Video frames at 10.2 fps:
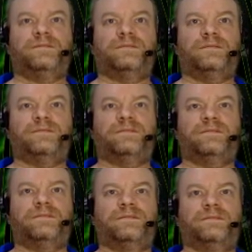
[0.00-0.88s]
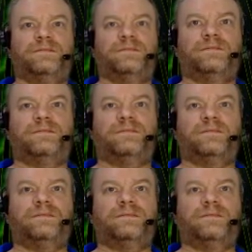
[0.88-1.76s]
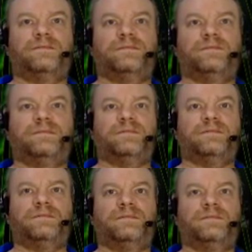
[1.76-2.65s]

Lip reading: This person isn't speaking.